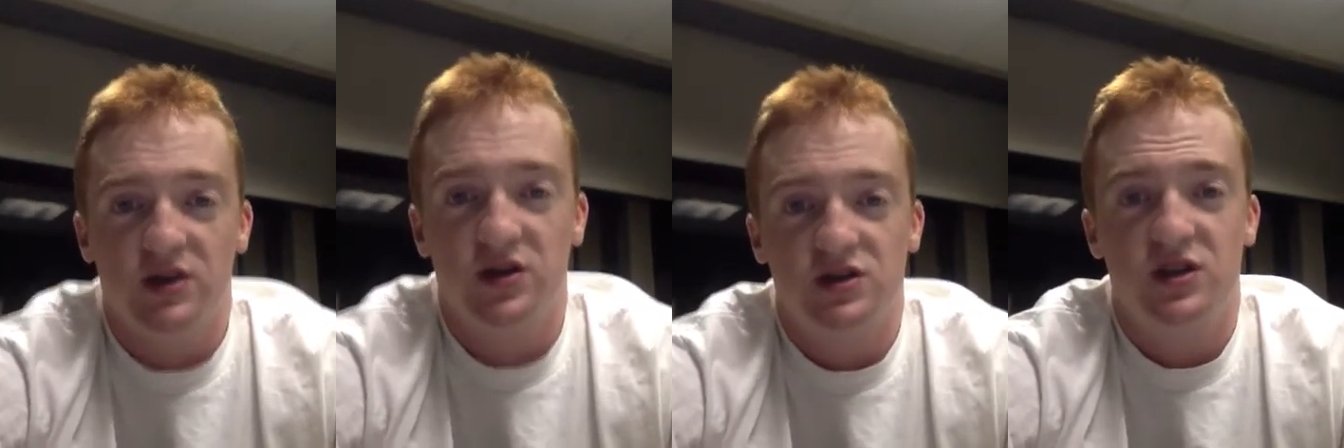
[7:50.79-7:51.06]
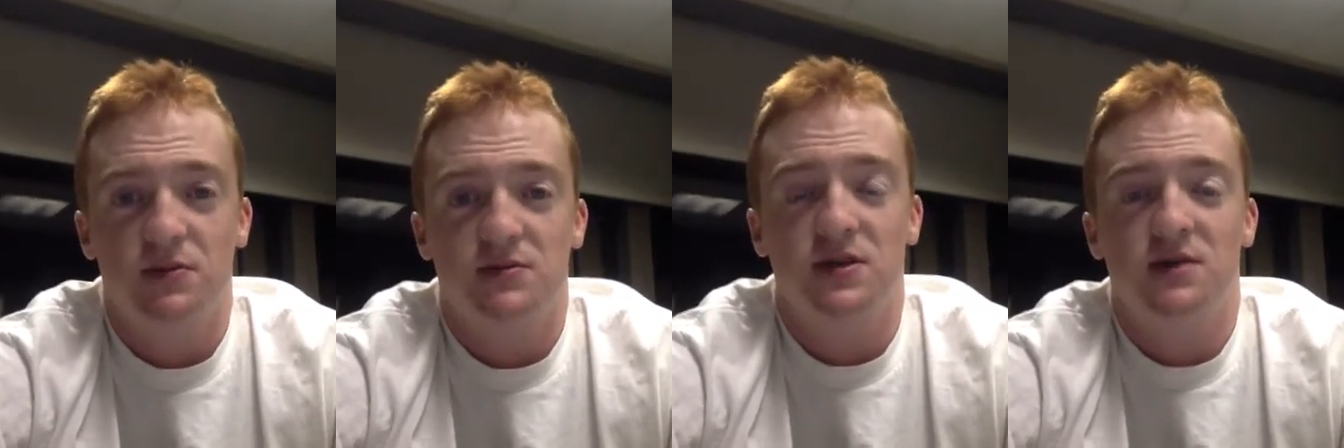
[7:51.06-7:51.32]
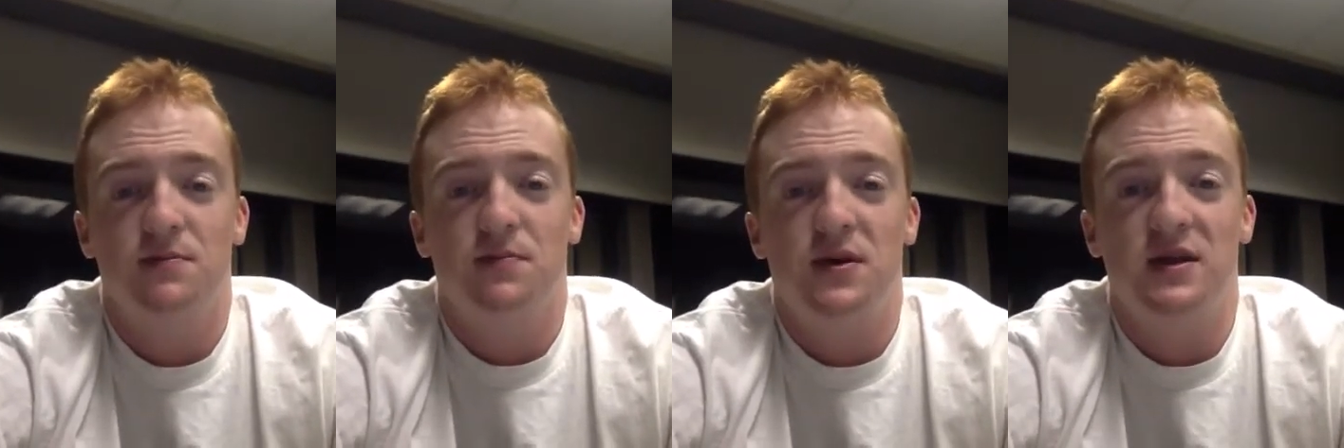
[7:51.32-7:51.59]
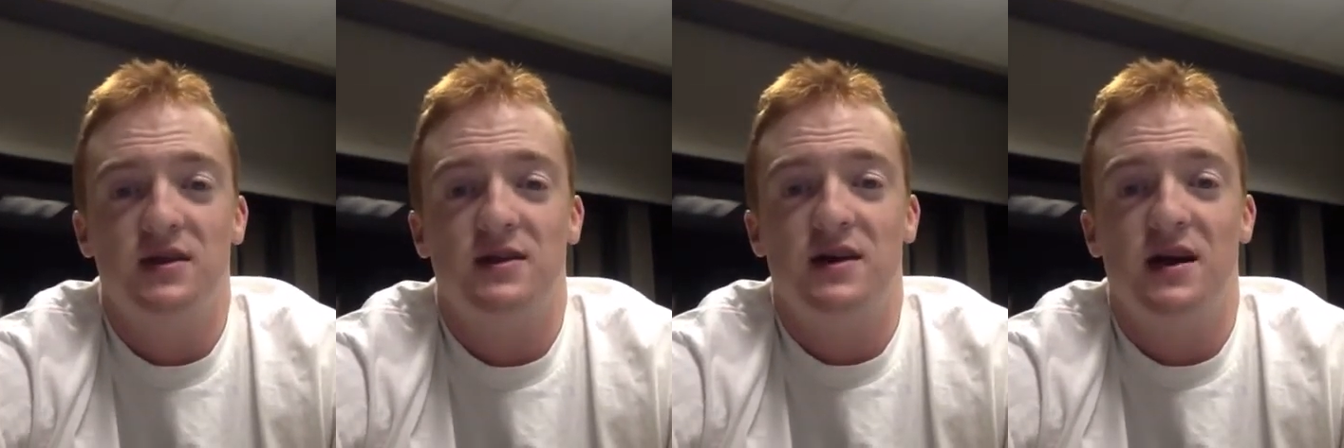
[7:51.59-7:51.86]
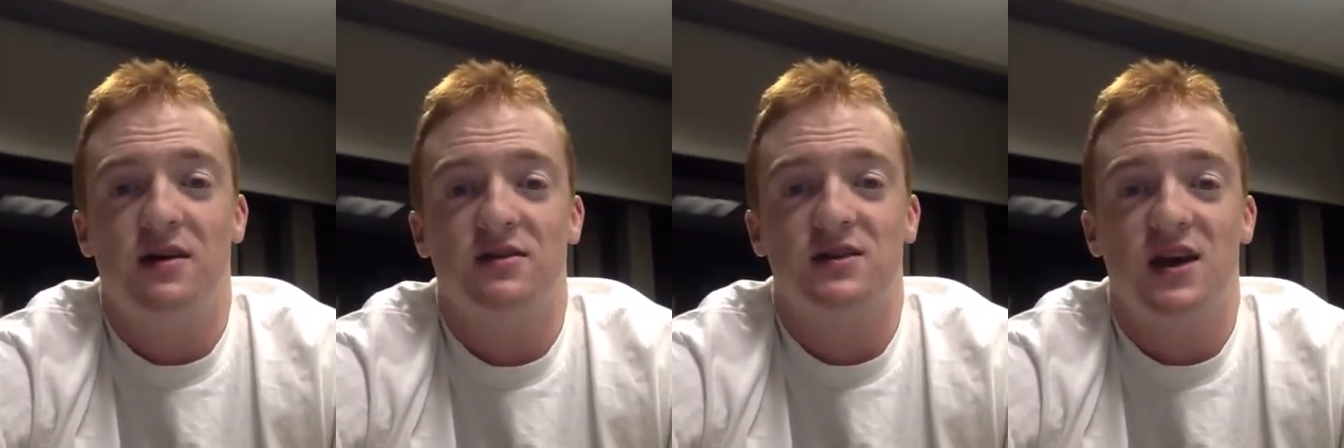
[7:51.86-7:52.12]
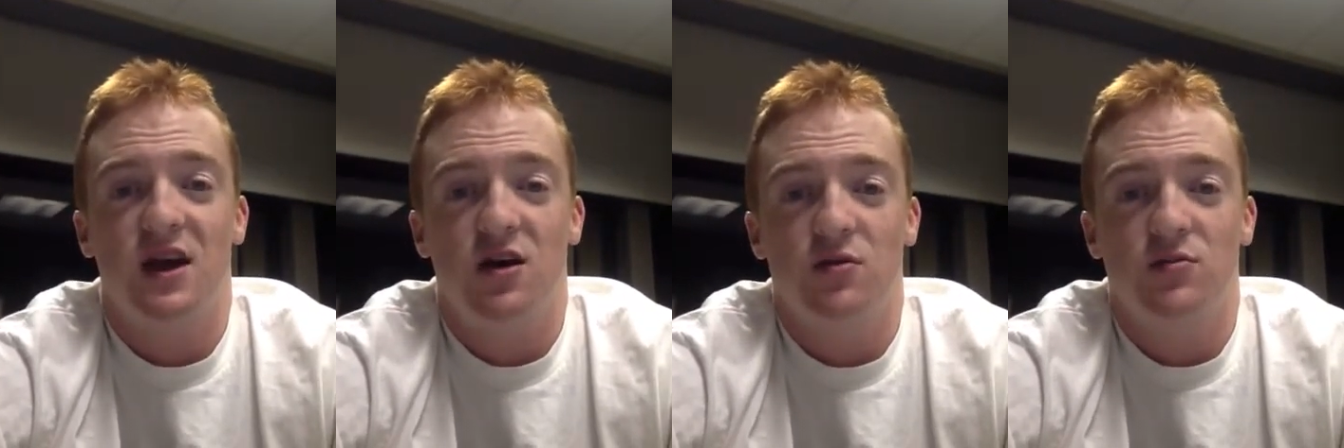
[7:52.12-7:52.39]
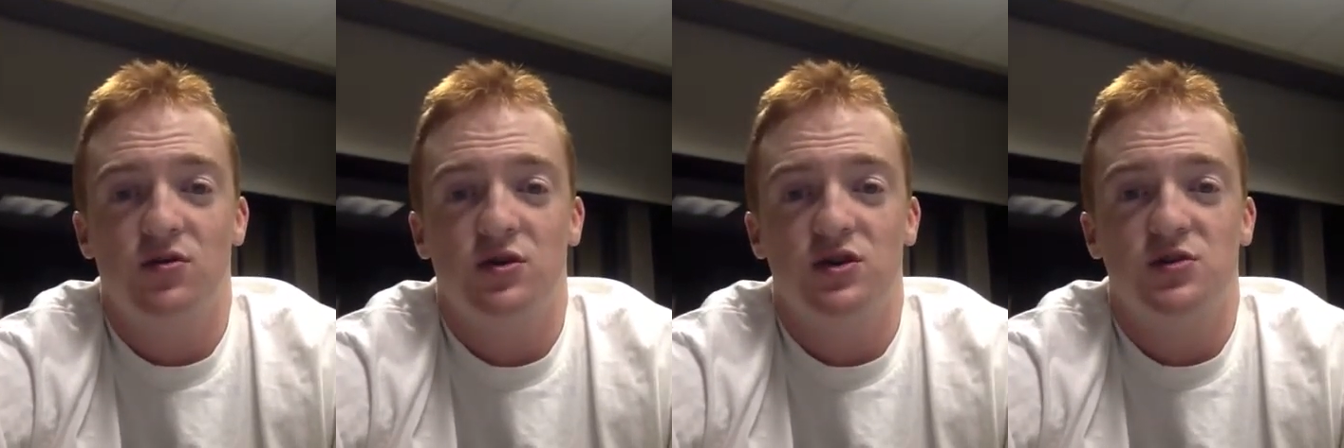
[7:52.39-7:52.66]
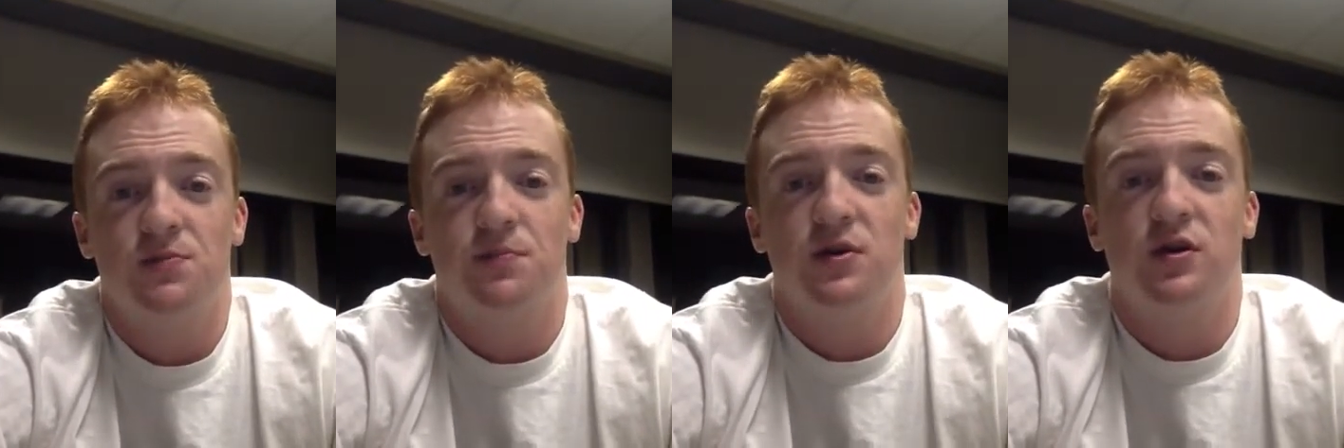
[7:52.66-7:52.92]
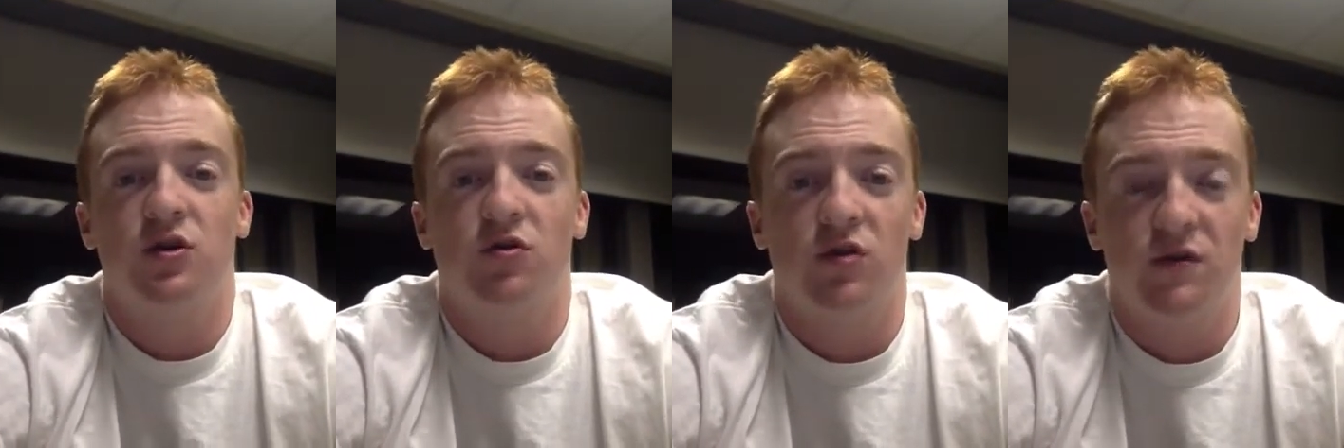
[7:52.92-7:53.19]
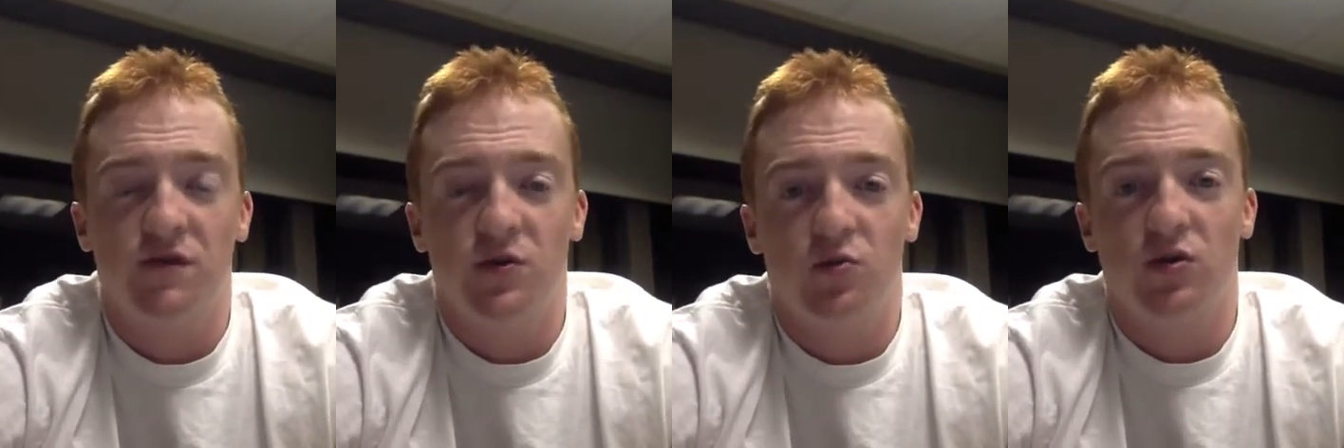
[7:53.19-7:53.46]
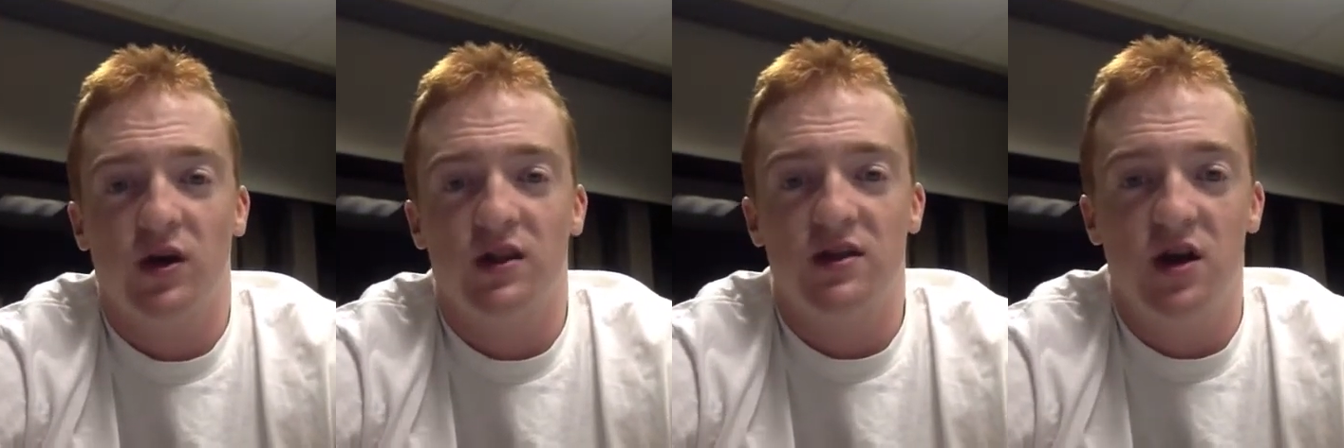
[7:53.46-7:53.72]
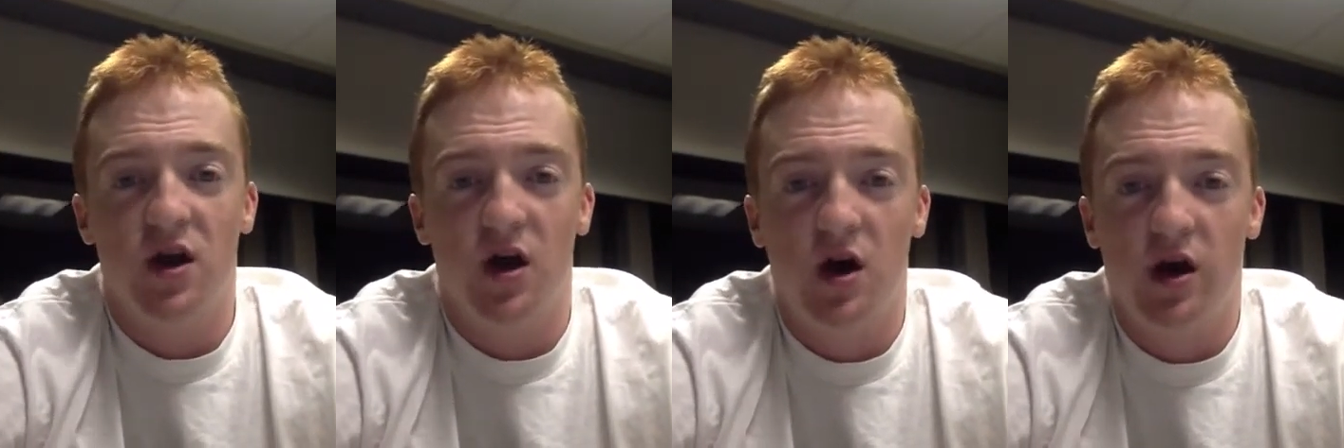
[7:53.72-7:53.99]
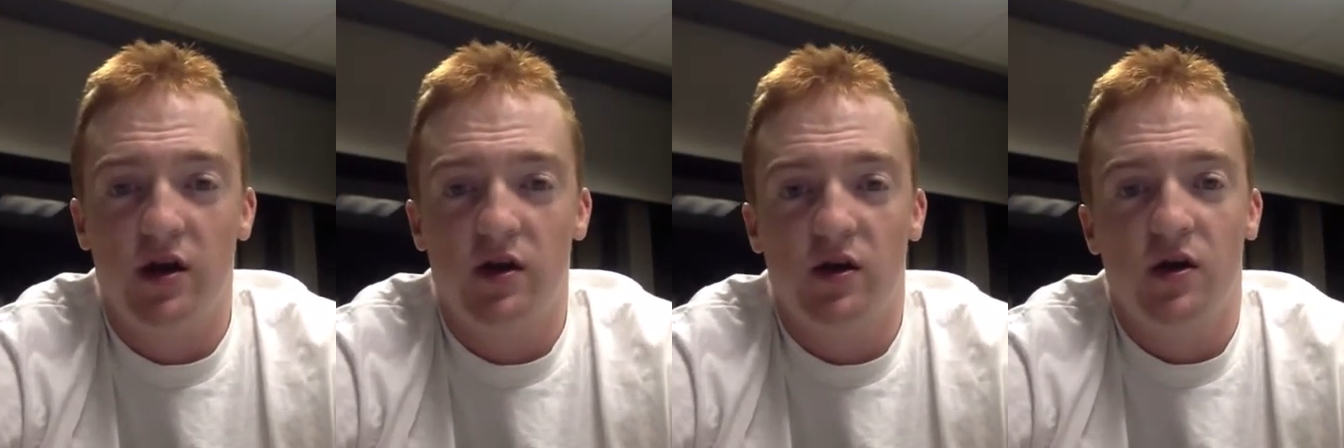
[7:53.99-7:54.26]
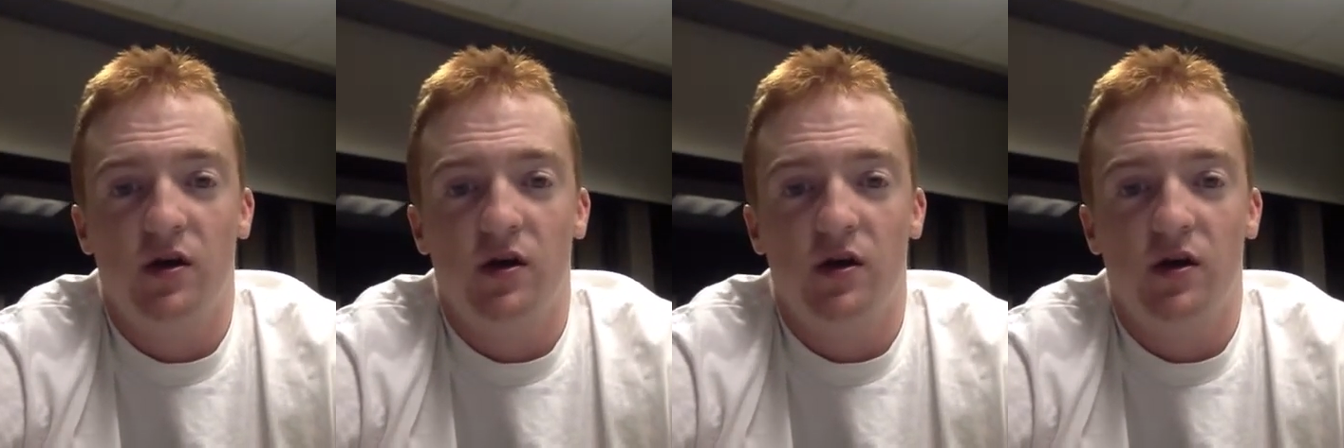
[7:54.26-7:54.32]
stepped in and beat the Dallas Cowboys, but Griffin will get the nod